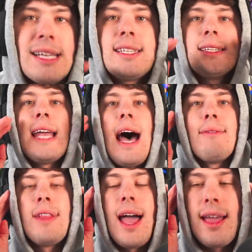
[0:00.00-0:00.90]
must just
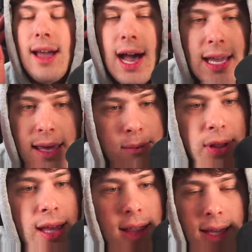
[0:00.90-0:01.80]
have like a
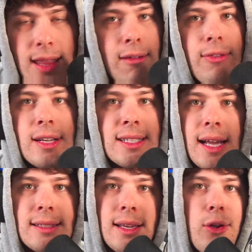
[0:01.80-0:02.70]
completely different
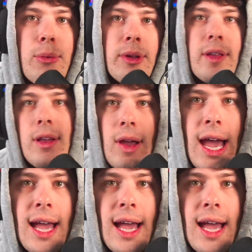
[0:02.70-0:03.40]
sense of humor than you